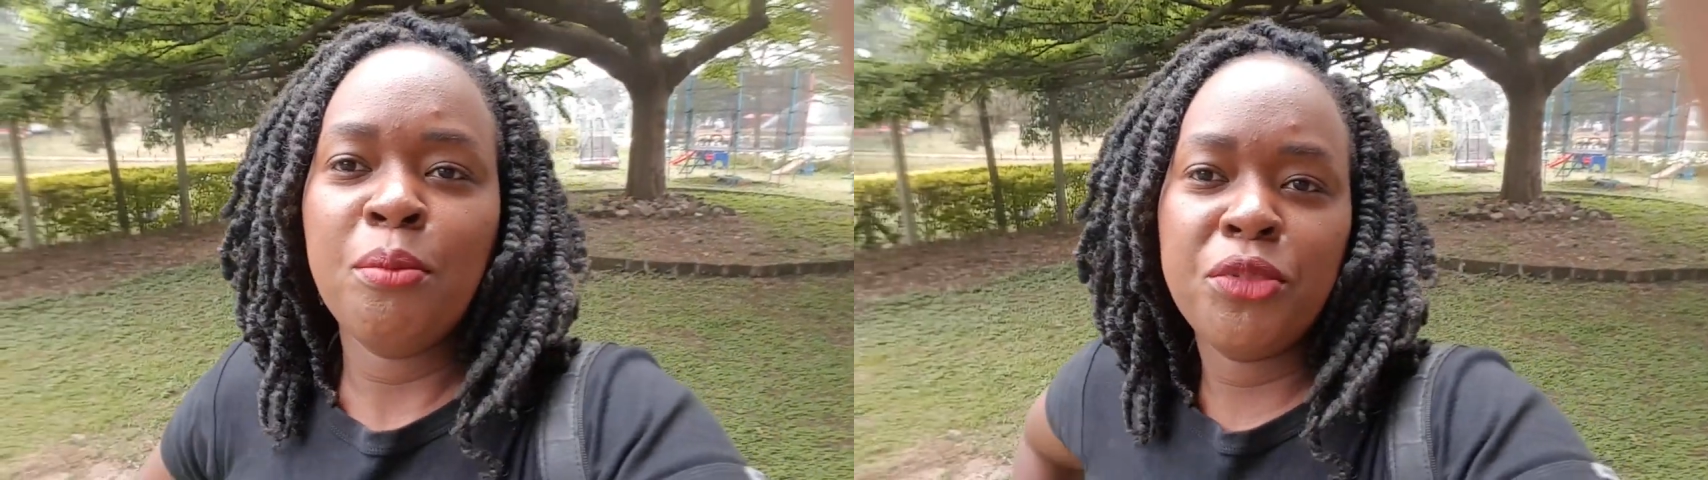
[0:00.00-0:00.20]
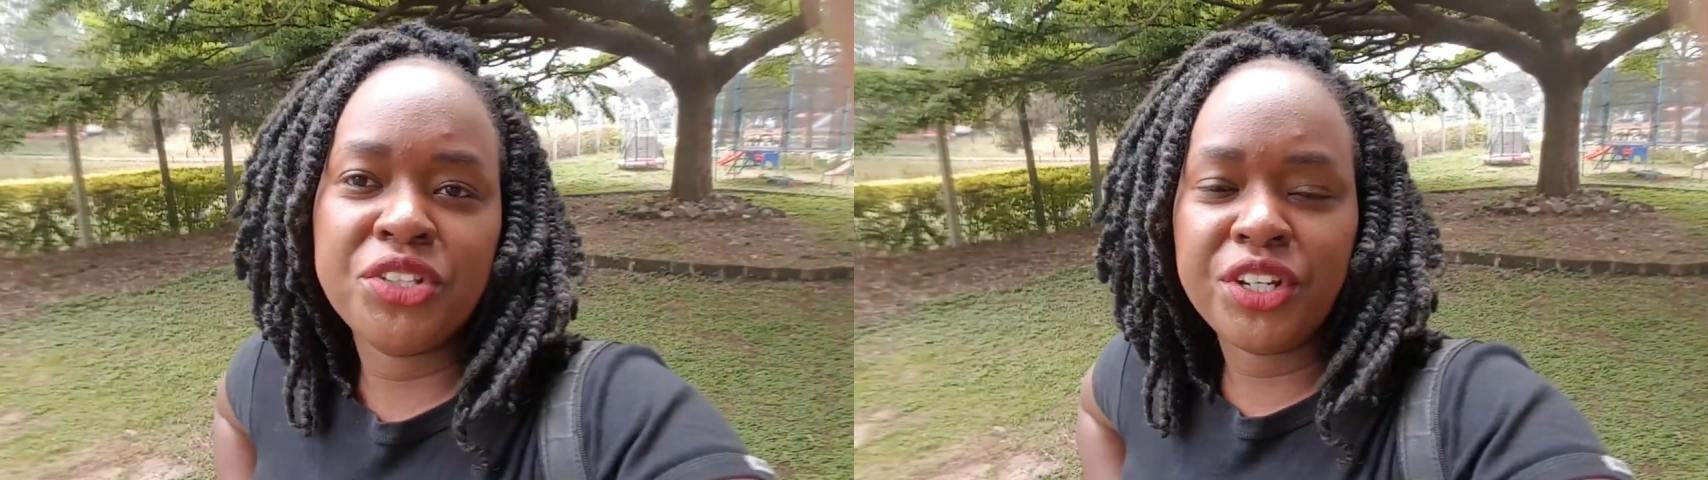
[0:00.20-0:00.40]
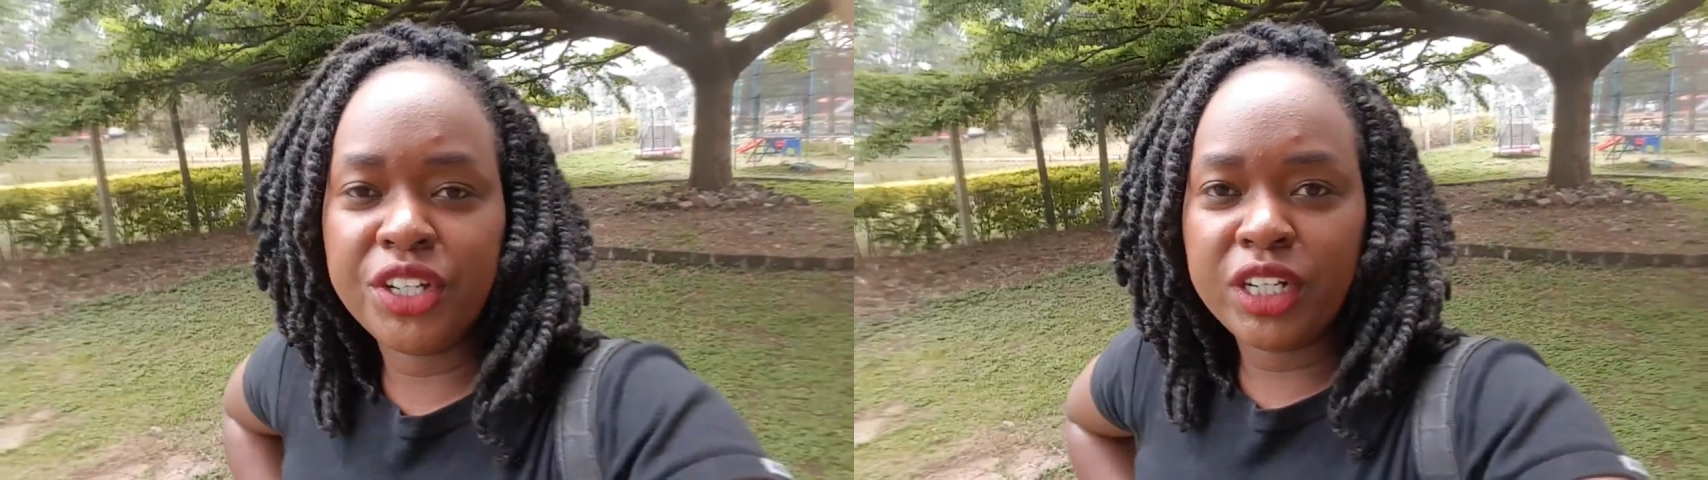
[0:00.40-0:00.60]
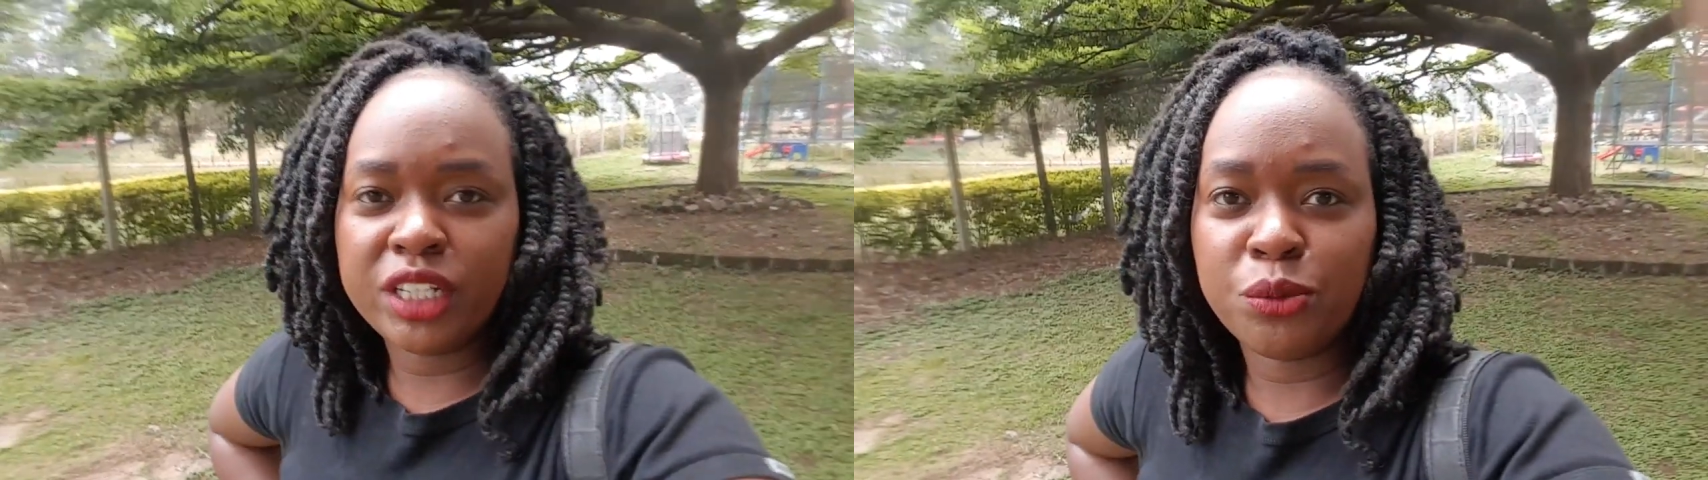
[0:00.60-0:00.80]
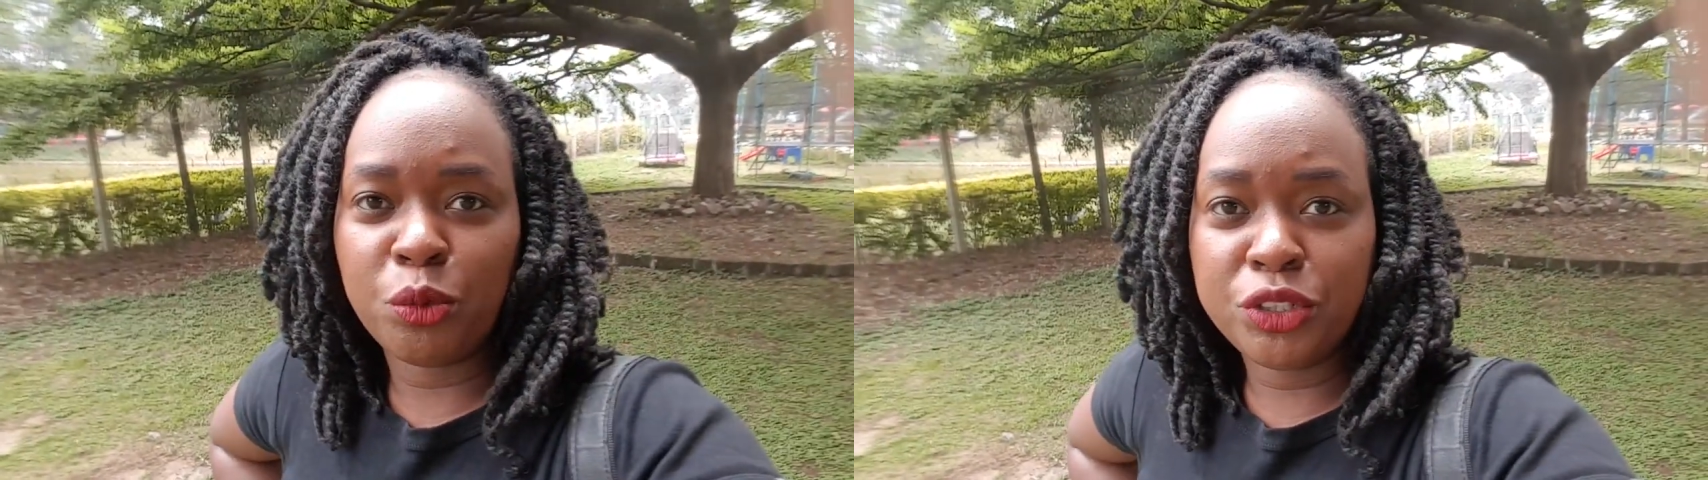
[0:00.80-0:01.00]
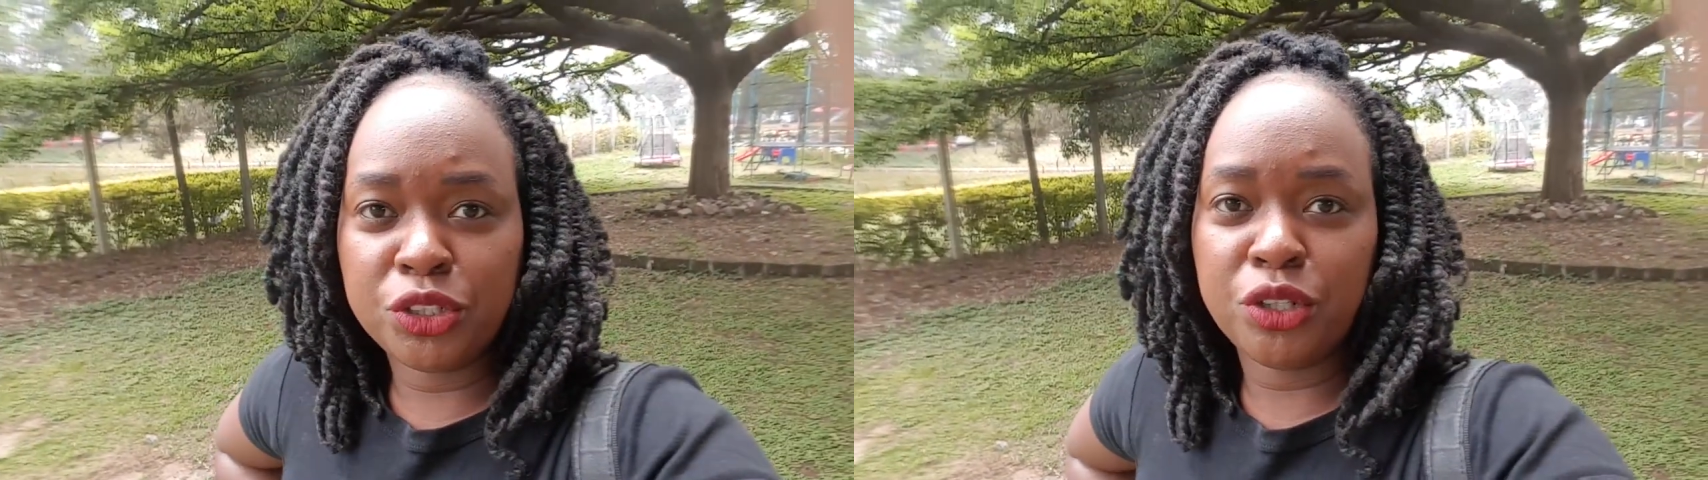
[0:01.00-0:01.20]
bothering with what you're